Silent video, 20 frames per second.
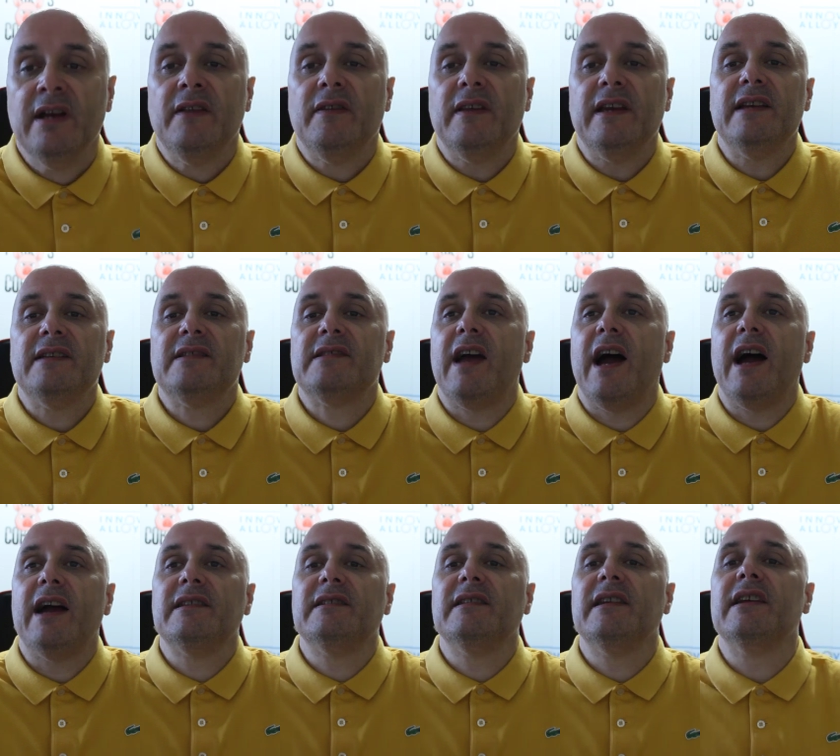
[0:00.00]
These
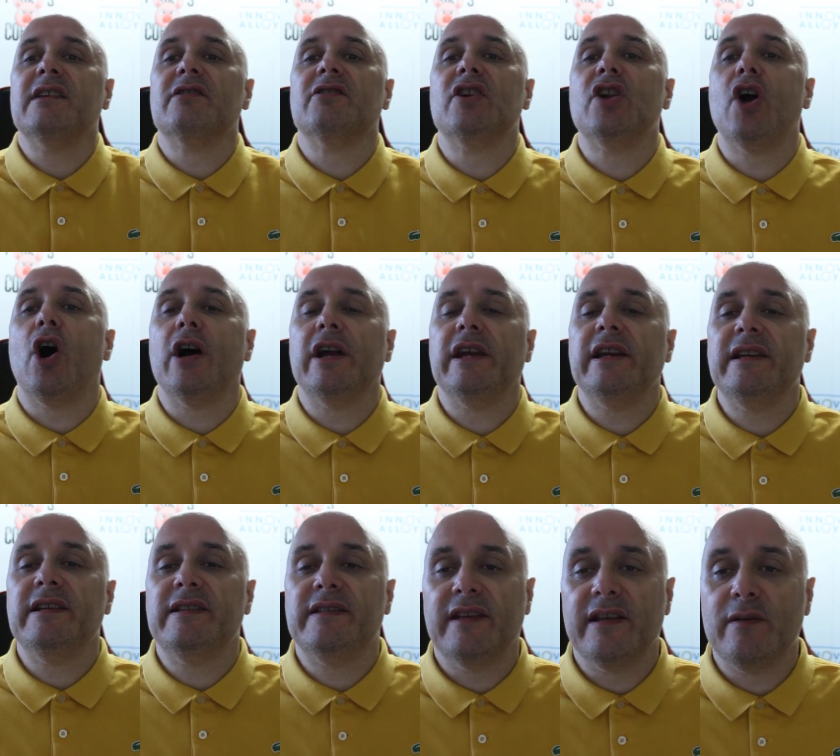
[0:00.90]
guys here are not
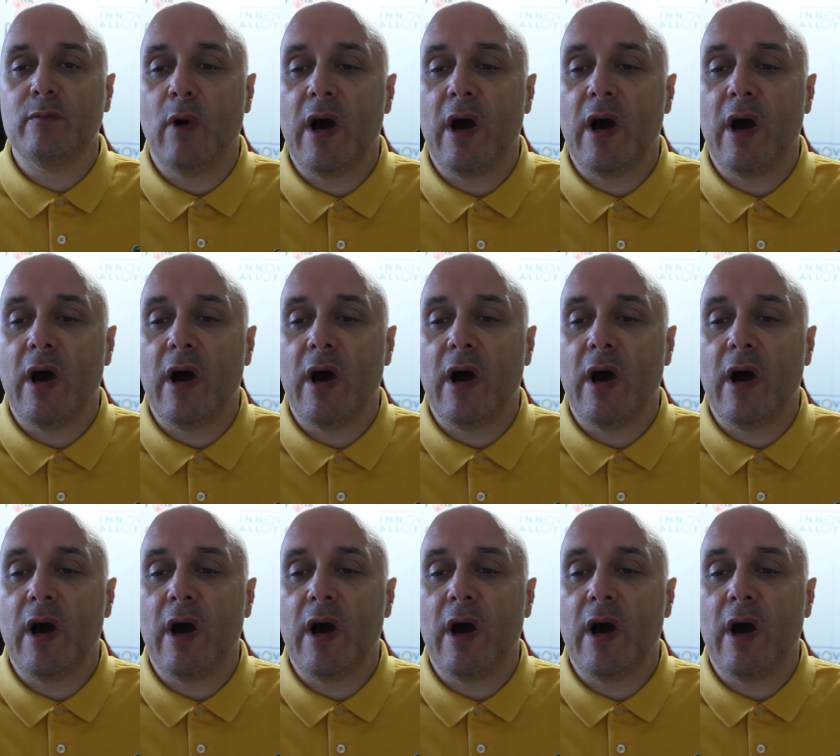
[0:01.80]
eating.